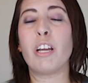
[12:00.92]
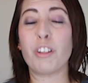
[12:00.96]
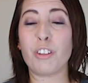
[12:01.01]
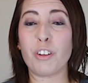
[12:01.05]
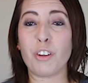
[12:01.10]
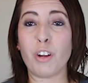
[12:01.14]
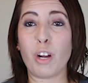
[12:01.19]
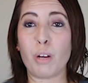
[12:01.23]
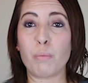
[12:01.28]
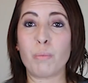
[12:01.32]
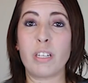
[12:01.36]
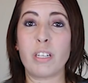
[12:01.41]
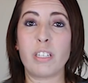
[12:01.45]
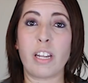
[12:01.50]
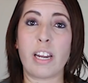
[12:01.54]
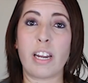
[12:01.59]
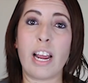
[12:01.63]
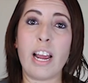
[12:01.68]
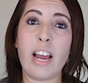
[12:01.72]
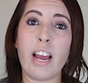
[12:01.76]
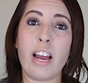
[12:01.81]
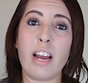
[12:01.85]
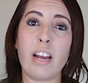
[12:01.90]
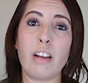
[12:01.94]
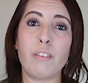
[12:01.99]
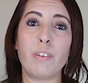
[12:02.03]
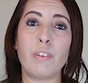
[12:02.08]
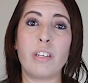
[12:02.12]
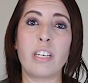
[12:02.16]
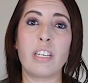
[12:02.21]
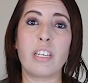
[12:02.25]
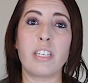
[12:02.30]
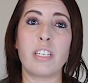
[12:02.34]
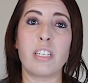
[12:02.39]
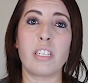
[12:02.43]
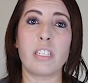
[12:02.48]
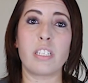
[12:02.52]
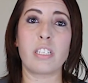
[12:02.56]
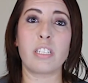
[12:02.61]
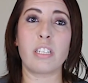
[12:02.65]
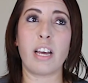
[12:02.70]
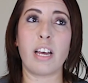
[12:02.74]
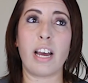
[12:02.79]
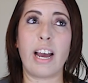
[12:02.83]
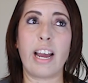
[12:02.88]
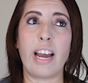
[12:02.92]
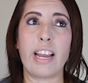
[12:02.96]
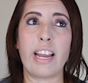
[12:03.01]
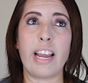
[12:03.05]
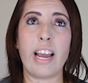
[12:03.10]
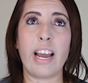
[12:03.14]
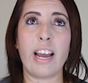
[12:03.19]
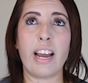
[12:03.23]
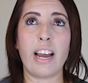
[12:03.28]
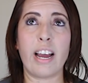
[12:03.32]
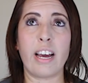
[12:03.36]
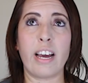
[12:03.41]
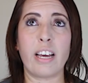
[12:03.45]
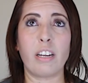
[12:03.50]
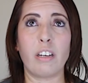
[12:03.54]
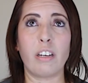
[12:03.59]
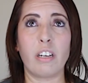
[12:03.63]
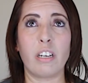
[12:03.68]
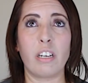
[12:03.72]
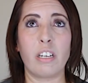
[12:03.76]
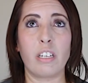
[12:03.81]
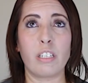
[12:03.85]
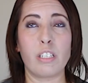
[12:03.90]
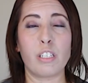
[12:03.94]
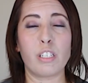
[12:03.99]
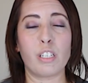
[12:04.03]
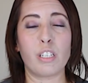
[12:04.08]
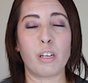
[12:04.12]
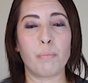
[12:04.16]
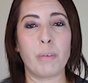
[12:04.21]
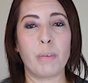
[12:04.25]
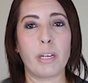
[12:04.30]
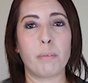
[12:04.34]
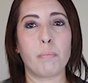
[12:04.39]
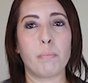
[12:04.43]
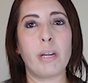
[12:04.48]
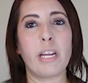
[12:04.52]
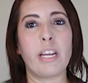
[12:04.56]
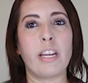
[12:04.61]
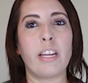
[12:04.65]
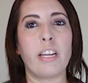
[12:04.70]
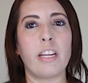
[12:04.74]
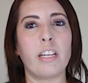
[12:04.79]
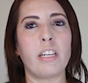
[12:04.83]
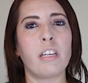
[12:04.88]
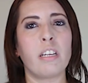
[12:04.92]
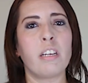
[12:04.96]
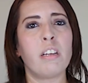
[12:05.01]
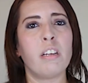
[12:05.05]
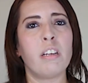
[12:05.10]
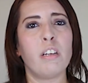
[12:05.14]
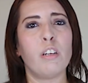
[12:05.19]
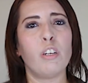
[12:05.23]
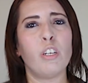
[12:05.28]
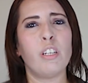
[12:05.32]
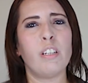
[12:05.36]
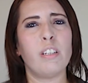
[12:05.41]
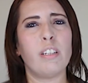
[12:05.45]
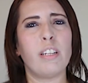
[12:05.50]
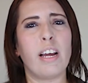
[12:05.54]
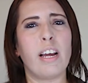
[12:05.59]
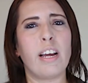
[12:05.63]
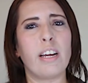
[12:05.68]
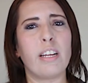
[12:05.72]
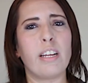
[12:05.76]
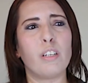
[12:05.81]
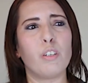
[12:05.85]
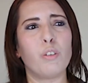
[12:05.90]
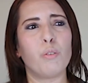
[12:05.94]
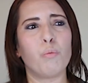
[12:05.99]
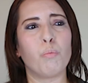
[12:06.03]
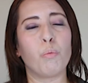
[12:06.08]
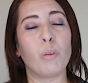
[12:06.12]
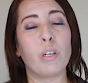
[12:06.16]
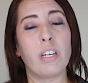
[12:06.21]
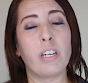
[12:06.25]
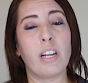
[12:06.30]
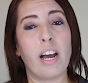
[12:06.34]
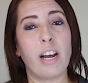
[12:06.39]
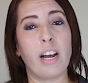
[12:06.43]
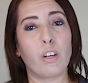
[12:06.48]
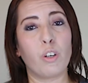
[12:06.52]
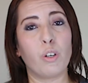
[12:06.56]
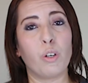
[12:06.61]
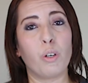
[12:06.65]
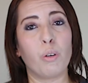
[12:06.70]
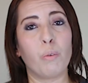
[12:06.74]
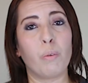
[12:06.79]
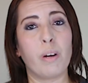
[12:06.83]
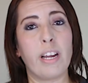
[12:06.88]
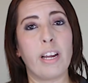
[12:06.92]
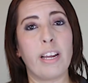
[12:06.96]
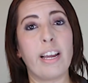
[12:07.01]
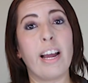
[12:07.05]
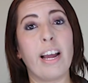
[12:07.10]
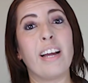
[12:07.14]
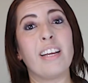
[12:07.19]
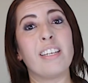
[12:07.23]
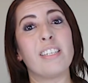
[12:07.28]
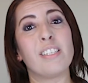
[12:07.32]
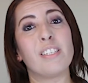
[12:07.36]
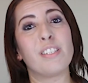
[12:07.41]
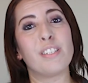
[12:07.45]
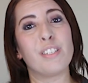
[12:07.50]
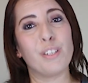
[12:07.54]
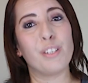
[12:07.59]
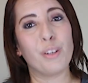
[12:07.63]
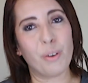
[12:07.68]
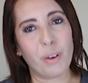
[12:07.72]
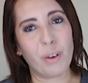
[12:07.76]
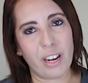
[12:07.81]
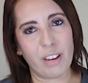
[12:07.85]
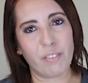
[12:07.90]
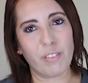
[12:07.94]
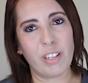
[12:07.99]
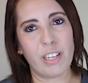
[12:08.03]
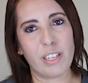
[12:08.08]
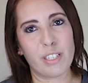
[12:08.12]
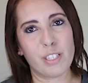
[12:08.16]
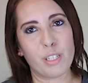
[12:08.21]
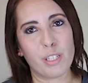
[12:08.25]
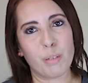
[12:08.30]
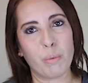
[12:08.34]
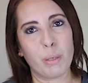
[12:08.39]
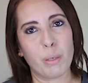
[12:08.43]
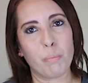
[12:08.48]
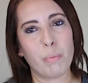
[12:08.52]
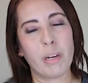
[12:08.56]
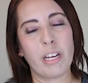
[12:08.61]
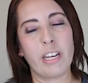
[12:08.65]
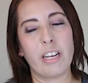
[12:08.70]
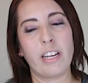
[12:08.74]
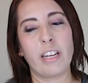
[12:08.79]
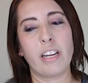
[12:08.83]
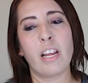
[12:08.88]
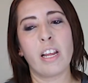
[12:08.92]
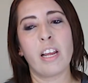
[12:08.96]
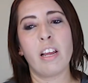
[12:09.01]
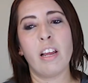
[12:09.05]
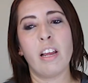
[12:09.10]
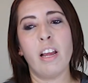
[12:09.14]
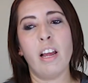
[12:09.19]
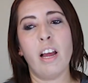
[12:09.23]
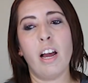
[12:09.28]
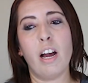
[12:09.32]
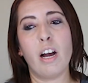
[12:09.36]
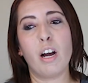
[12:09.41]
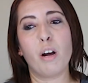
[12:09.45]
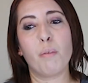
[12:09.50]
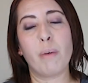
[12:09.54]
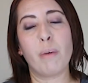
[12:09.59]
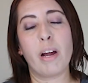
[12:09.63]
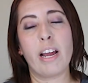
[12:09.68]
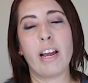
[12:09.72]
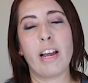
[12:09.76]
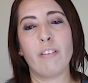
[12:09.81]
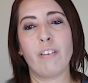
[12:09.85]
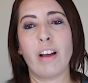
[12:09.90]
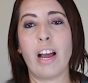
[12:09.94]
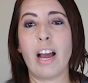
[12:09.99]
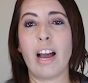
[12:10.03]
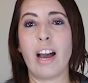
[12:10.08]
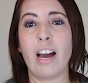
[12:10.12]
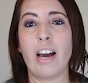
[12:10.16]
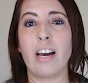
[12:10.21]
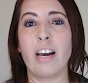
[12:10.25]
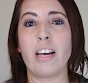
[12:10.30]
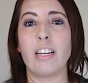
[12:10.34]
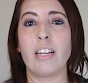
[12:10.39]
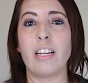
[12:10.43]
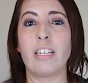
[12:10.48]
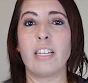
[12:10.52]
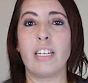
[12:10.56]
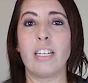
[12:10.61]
other update that I have is I had a stomach pain that would not go away. I still have that stomach pain. I have had